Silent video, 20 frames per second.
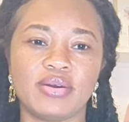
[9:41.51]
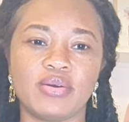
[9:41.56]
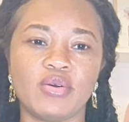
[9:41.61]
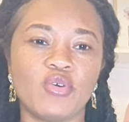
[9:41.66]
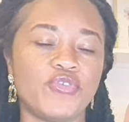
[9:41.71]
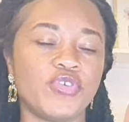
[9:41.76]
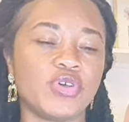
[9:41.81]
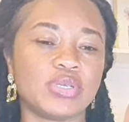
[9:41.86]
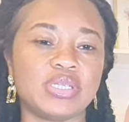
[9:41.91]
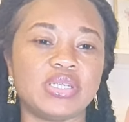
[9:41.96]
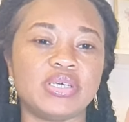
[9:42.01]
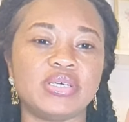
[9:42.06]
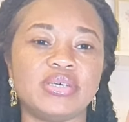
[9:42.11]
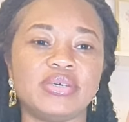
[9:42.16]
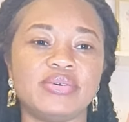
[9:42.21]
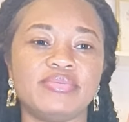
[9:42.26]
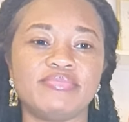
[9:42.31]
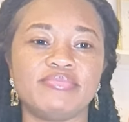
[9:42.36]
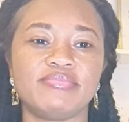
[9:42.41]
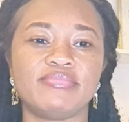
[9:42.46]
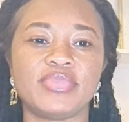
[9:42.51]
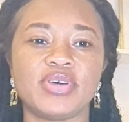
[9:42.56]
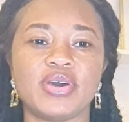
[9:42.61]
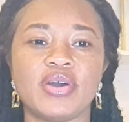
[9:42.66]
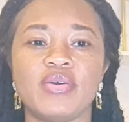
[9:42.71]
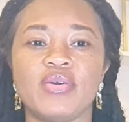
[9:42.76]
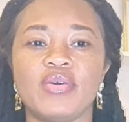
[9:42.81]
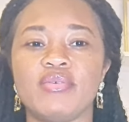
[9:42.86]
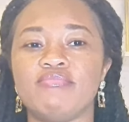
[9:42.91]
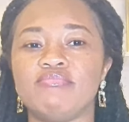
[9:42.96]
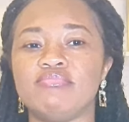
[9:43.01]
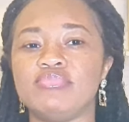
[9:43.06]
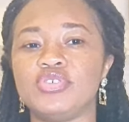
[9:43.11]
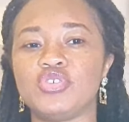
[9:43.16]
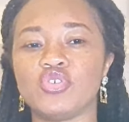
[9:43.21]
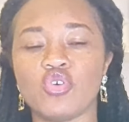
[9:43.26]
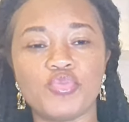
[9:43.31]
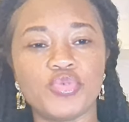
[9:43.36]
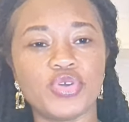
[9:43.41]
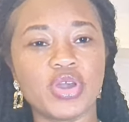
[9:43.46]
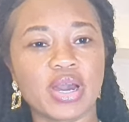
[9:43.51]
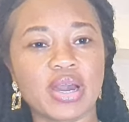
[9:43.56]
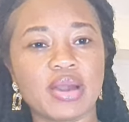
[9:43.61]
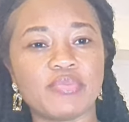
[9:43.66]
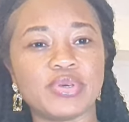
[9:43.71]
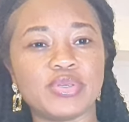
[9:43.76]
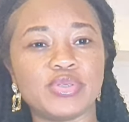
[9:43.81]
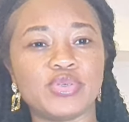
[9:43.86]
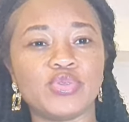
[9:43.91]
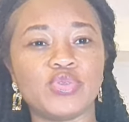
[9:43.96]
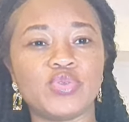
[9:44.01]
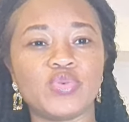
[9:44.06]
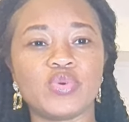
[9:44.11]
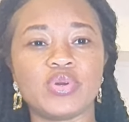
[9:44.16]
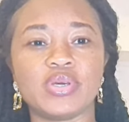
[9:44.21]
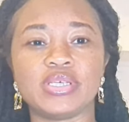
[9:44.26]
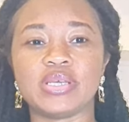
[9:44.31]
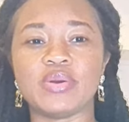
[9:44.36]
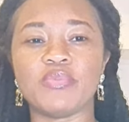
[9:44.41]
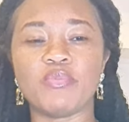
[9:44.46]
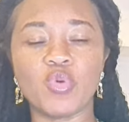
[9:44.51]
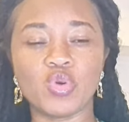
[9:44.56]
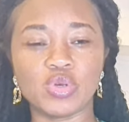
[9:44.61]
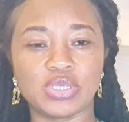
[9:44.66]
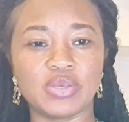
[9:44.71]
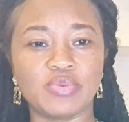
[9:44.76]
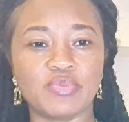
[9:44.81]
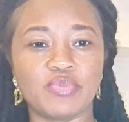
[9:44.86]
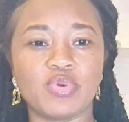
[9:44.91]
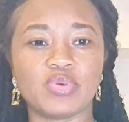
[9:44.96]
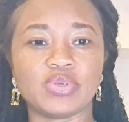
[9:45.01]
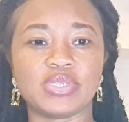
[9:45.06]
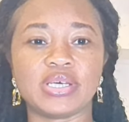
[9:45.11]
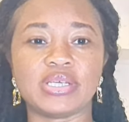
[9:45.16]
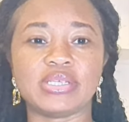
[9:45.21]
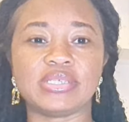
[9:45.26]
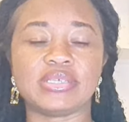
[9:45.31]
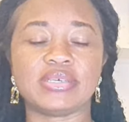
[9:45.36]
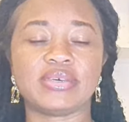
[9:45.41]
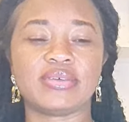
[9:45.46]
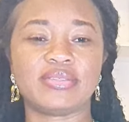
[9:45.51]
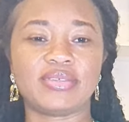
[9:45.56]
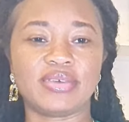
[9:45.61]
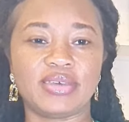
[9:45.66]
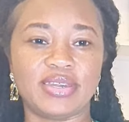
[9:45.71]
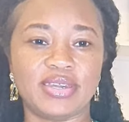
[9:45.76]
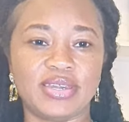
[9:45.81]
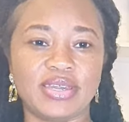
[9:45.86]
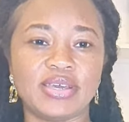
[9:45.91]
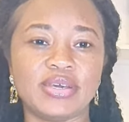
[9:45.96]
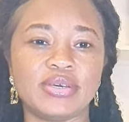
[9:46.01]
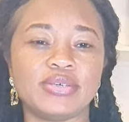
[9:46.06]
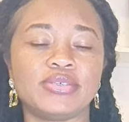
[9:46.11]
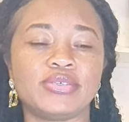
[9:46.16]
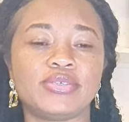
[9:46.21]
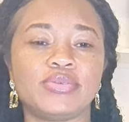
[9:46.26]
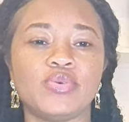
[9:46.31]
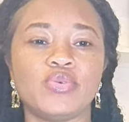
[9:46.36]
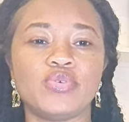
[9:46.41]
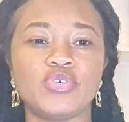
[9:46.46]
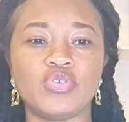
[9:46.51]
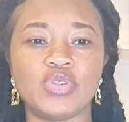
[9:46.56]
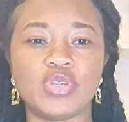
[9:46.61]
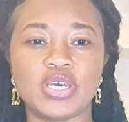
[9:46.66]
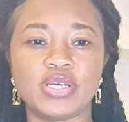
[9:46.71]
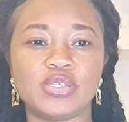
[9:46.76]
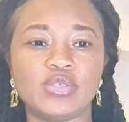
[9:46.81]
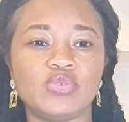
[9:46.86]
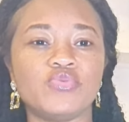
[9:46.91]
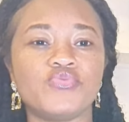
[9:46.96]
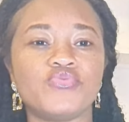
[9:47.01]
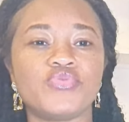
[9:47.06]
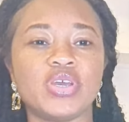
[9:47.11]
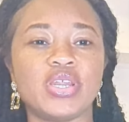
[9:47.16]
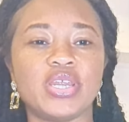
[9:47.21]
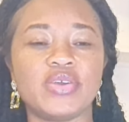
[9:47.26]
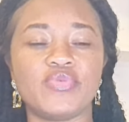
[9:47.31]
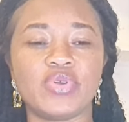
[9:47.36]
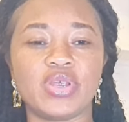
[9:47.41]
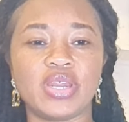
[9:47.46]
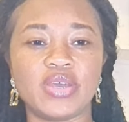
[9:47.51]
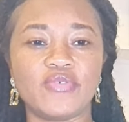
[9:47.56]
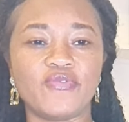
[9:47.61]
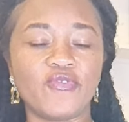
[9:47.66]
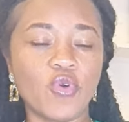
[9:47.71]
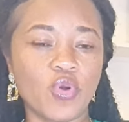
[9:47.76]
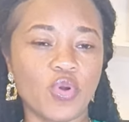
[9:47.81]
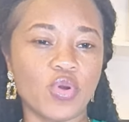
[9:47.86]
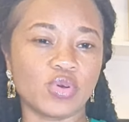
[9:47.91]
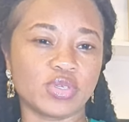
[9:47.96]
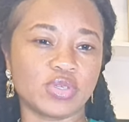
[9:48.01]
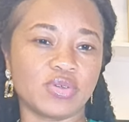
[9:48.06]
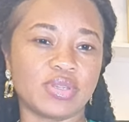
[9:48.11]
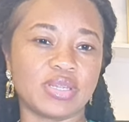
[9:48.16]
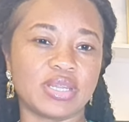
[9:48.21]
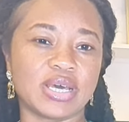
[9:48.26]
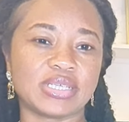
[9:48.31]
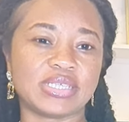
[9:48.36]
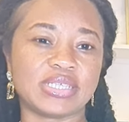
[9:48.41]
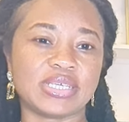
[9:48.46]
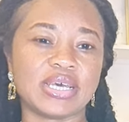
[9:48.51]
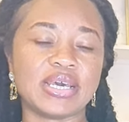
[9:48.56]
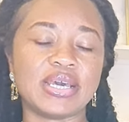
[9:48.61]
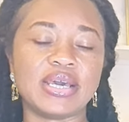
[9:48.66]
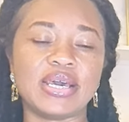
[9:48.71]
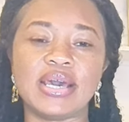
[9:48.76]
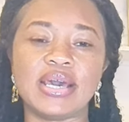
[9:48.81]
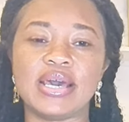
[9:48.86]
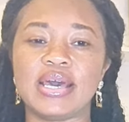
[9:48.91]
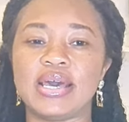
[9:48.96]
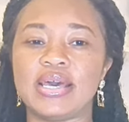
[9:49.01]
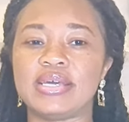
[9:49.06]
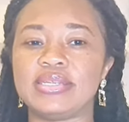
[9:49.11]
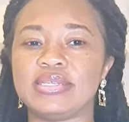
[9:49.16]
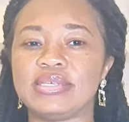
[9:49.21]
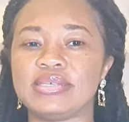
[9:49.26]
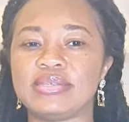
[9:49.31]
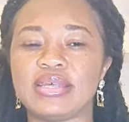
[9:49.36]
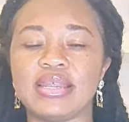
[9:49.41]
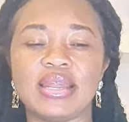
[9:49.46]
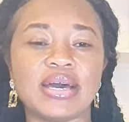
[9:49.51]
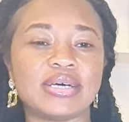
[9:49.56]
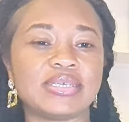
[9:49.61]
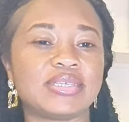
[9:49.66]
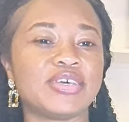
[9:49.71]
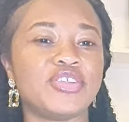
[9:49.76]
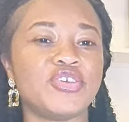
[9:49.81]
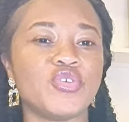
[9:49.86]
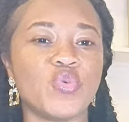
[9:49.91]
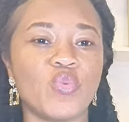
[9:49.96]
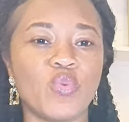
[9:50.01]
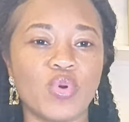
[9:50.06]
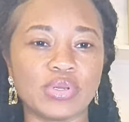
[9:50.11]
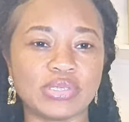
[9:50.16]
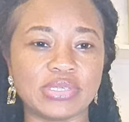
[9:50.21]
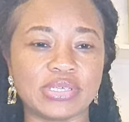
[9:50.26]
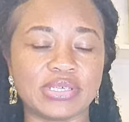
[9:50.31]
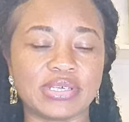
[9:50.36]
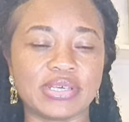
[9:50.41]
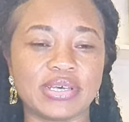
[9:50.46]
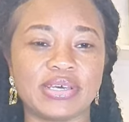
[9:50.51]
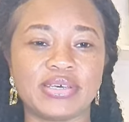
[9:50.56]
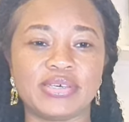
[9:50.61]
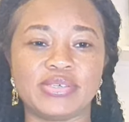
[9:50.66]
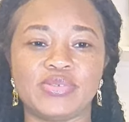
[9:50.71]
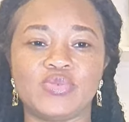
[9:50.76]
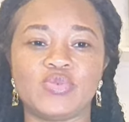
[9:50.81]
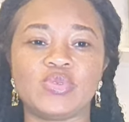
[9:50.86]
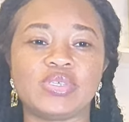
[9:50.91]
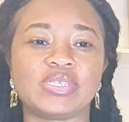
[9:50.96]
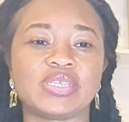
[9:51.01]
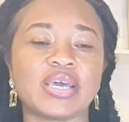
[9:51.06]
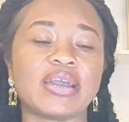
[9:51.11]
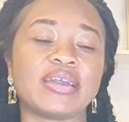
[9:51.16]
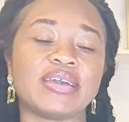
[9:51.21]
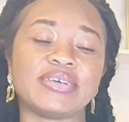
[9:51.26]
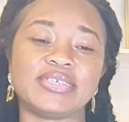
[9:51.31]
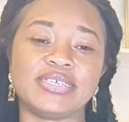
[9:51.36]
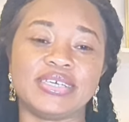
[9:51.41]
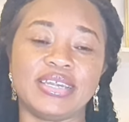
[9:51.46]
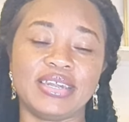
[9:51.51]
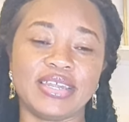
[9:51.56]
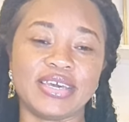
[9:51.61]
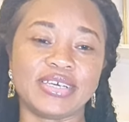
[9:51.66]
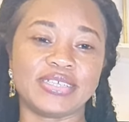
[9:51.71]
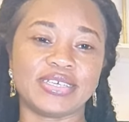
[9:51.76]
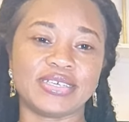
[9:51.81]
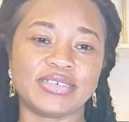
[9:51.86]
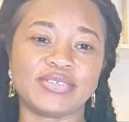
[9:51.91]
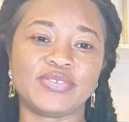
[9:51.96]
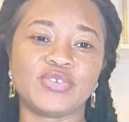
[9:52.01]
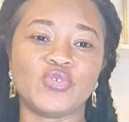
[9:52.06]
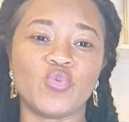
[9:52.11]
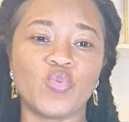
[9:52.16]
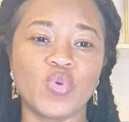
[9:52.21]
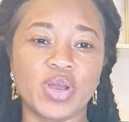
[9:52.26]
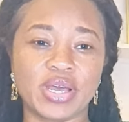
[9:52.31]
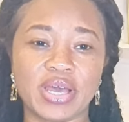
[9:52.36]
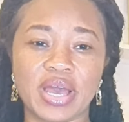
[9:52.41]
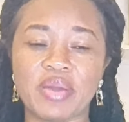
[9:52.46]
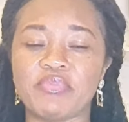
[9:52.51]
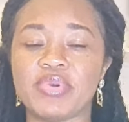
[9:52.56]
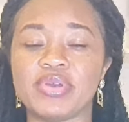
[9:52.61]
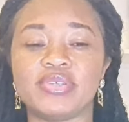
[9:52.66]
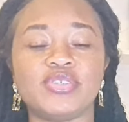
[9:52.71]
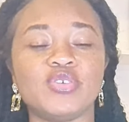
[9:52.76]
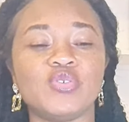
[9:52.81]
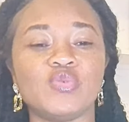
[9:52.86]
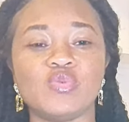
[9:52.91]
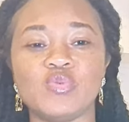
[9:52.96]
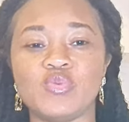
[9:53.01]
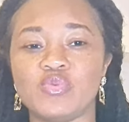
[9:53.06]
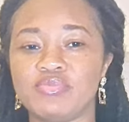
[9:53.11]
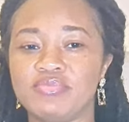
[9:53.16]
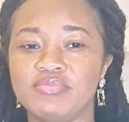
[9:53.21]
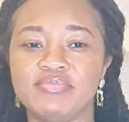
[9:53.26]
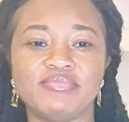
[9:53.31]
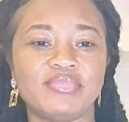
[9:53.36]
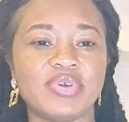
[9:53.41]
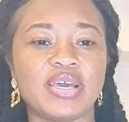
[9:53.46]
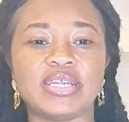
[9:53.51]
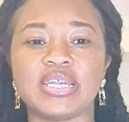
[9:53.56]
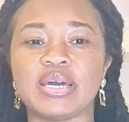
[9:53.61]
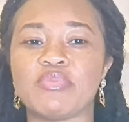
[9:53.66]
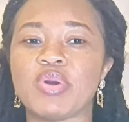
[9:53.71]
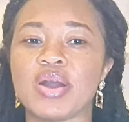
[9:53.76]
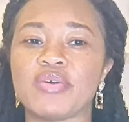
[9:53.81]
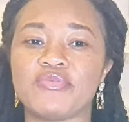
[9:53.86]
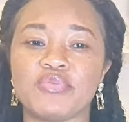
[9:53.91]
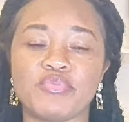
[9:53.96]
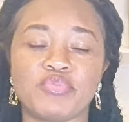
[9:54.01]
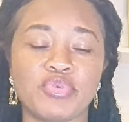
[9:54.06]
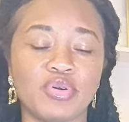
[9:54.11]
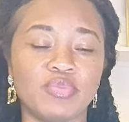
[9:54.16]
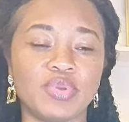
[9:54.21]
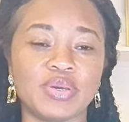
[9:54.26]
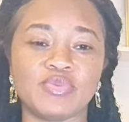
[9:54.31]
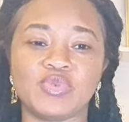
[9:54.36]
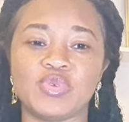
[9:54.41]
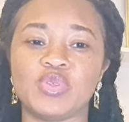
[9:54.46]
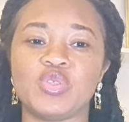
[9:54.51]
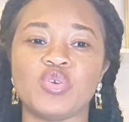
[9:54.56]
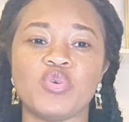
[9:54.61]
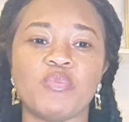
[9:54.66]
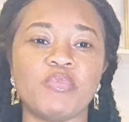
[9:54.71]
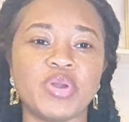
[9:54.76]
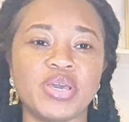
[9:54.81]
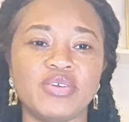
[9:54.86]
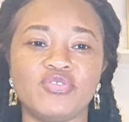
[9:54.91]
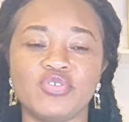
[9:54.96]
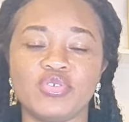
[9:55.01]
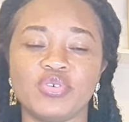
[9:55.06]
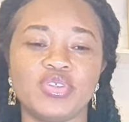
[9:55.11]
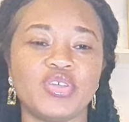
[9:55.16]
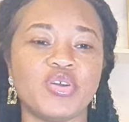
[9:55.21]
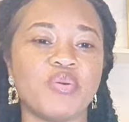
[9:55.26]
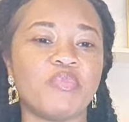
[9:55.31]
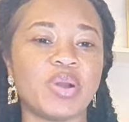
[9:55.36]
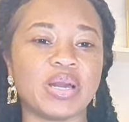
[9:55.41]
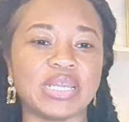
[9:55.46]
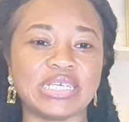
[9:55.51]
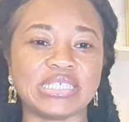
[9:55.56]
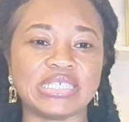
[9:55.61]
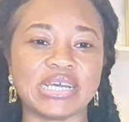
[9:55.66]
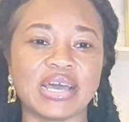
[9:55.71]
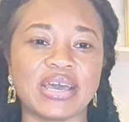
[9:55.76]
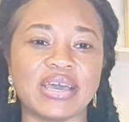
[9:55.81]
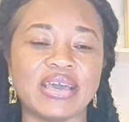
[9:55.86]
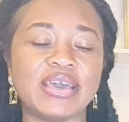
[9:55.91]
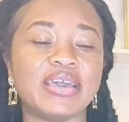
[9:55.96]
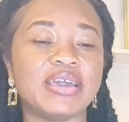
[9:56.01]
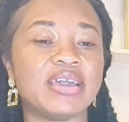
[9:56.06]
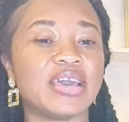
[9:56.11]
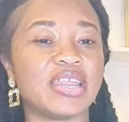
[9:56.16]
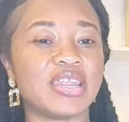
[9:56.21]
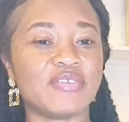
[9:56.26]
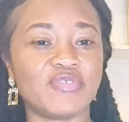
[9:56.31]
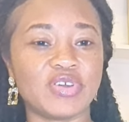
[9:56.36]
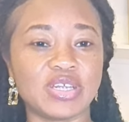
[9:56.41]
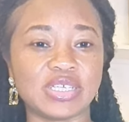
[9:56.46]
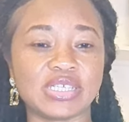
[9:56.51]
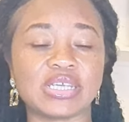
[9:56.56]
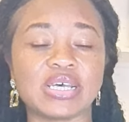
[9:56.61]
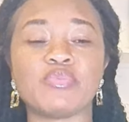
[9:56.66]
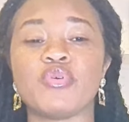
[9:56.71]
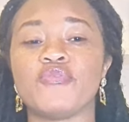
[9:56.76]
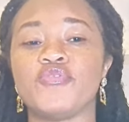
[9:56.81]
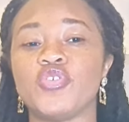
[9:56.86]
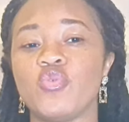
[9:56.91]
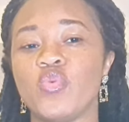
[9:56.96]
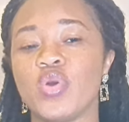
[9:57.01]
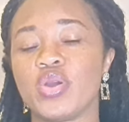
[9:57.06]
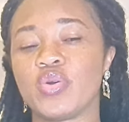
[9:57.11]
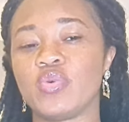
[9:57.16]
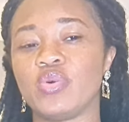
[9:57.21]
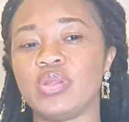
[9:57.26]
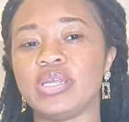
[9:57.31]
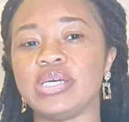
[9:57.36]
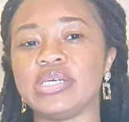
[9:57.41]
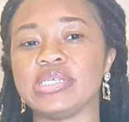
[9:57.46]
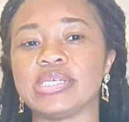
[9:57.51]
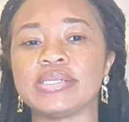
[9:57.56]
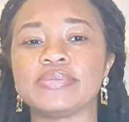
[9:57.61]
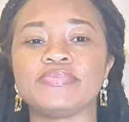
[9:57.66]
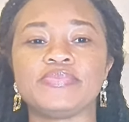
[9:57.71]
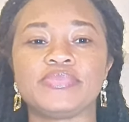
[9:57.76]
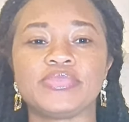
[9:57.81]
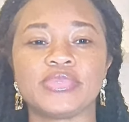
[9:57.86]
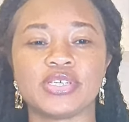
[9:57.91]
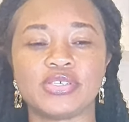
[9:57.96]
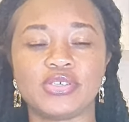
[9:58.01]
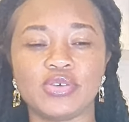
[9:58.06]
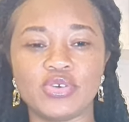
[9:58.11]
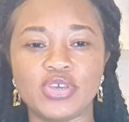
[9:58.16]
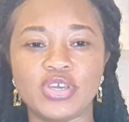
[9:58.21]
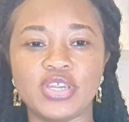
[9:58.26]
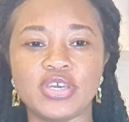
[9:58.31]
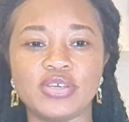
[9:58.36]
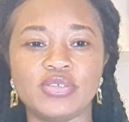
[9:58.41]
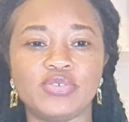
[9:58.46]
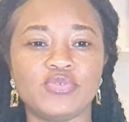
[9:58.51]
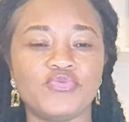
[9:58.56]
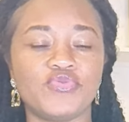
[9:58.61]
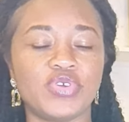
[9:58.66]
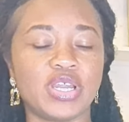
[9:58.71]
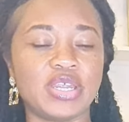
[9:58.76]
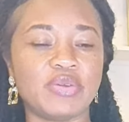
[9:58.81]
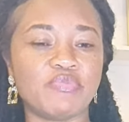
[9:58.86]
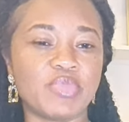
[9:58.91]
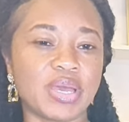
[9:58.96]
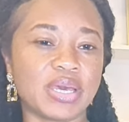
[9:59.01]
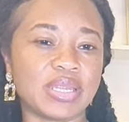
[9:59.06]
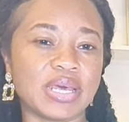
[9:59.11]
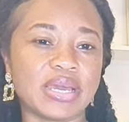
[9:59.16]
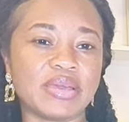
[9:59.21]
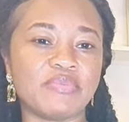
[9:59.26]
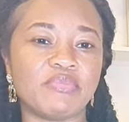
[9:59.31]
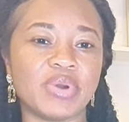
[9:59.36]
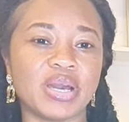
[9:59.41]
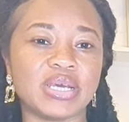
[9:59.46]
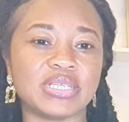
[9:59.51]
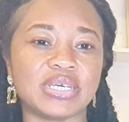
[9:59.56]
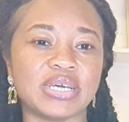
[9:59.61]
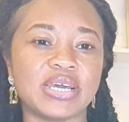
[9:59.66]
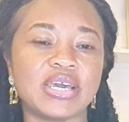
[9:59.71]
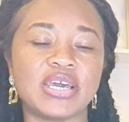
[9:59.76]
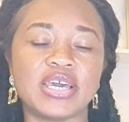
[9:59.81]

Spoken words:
Obviously the job you are coming to do is the most important thing, so you need to really focus on that. And the last thing you want is to start getting late to work. I bet you end up having problems with your matron, your manager, and even some of your work colleagues. So you need to really bear that in mind.